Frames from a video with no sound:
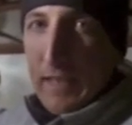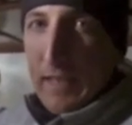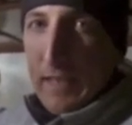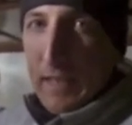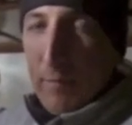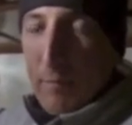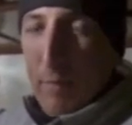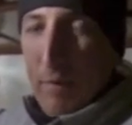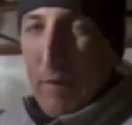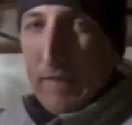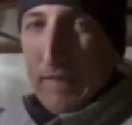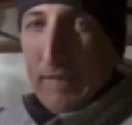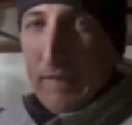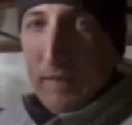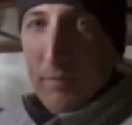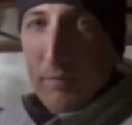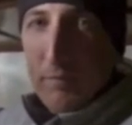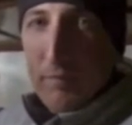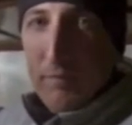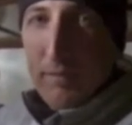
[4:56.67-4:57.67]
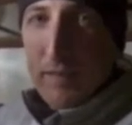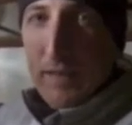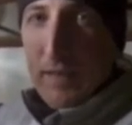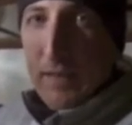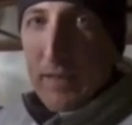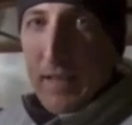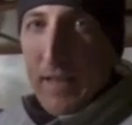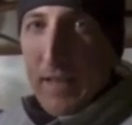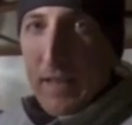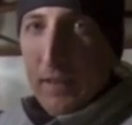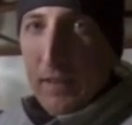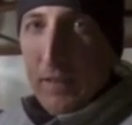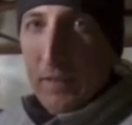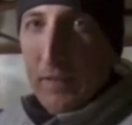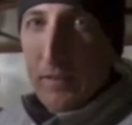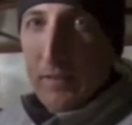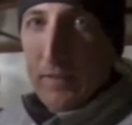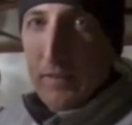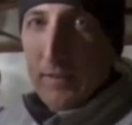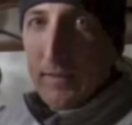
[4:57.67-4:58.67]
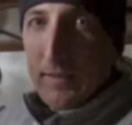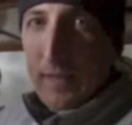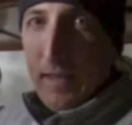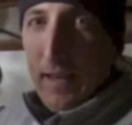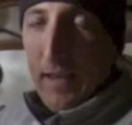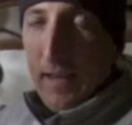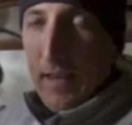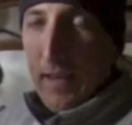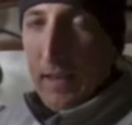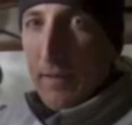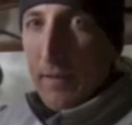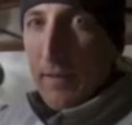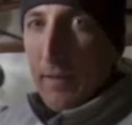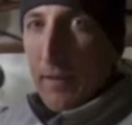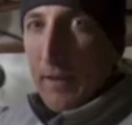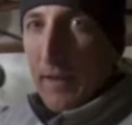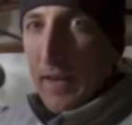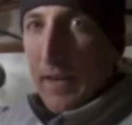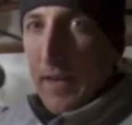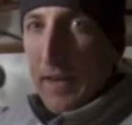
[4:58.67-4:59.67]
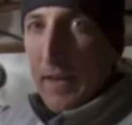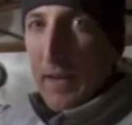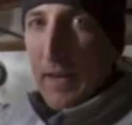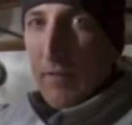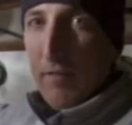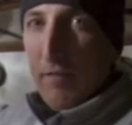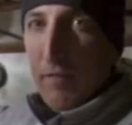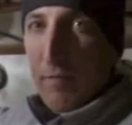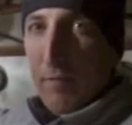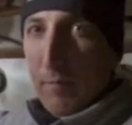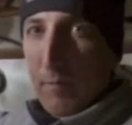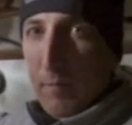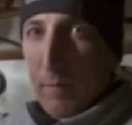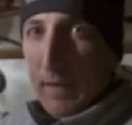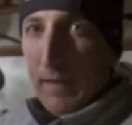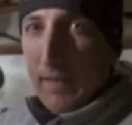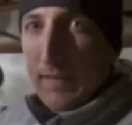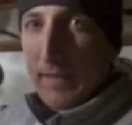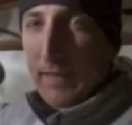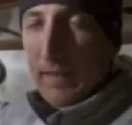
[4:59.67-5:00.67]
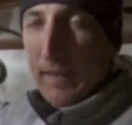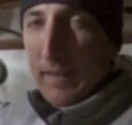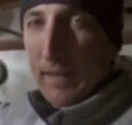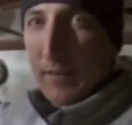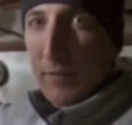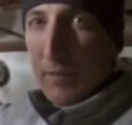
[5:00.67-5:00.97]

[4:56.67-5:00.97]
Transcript: I bought some the other day at Lowe's and thought I had enough but uh,